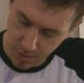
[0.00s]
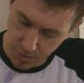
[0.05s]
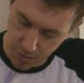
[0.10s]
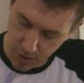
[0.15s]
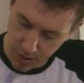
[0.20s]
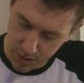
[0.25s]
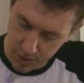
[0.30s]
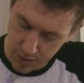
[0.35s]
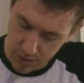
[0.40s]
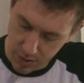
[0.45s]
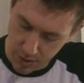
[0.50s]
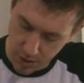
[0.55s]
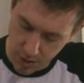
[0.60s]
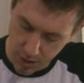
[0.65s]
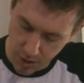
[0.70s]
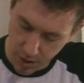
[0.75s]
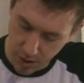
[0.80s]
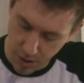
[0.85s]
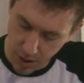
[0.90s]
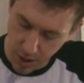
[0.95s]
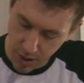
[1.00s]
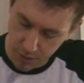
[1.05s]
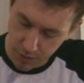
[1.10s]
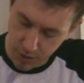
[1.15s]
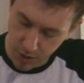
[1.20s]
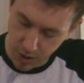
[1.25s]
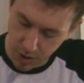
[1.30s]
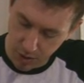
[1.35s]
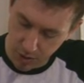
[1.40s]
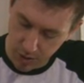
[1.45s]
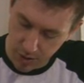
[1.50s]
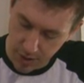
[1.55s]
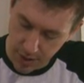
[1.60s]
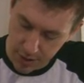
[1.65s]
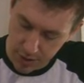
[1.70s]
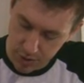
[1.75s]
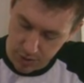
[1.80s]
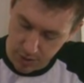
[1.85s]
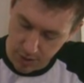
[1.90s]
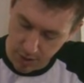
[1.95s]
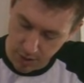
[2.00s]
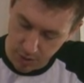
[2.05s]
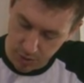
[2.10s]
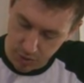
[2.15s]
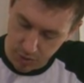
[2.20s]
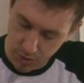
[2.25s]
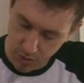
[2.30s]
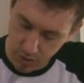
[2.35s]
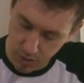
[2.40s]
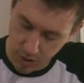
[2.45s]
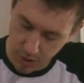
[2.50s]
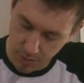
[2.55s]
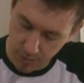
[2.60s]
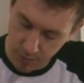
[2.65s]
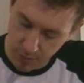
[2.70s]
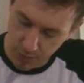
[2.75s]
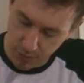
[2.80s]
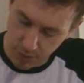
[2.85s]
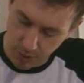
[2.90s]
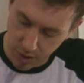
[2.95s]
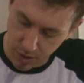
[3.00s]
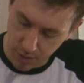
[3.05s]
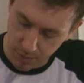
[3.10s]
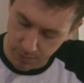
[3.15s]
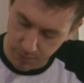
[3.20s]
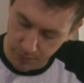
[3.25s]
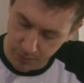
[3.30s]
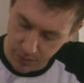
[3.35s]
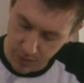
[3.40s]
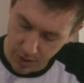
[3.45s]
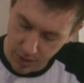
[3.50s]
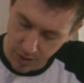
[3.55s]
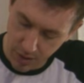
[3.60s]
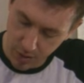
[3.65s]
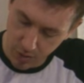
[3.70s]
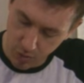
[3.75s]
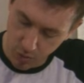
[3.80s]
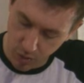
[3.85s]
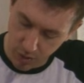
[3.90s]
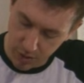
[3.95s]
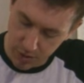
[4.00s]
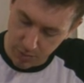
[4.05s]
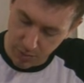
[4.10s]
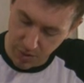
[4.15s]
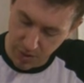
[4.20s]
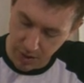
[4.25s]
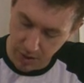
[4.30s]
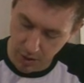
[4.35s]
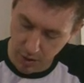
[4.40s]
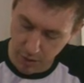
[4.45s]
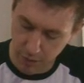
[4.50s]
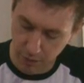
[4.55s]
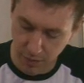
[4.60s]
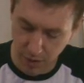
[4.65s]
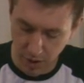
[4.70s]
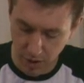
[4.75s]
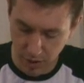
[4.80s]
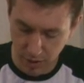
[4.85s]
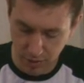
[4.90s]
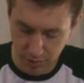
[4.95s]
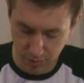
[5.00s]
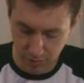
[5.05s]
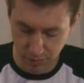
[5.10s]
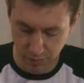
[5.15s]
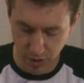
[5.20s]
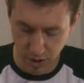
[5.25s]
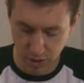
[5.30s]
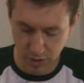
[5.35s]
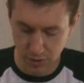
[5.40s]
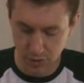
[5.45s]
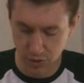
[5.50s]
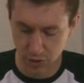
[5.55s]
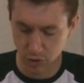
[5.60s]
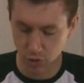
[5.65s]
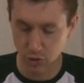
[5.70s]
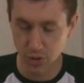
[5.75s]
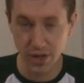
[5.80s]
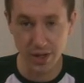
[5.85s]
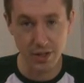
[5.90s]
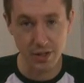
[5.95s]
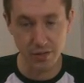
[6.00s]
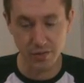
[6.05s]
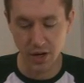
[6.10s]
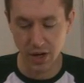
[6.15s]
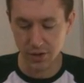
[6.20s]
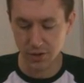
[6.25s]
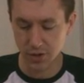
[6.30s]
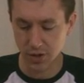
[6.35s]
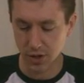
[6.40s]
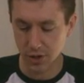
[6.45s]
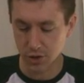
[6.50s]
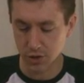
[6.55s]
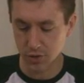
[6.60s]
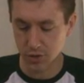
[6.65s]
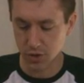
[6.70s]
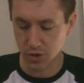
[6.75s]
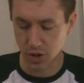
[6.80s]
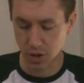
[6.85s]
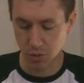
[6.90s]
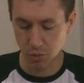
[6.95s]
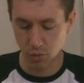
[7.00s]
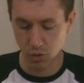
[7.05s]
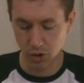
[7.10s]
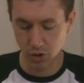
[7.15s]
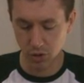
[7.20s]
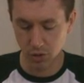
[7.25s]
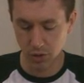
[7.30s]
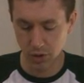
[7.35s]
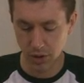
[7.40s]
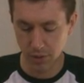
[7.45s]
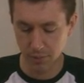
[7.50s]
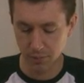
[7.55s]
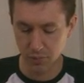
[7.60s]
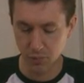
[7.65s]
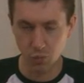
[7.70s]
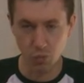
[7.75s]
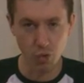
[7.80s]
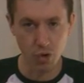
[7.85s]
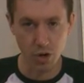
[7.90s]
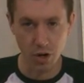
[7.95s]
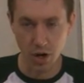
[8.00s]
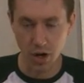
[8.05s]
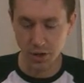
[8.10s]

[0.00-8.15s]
But a lot of color can actually also come from one depending on various degrees of oxidation. Some were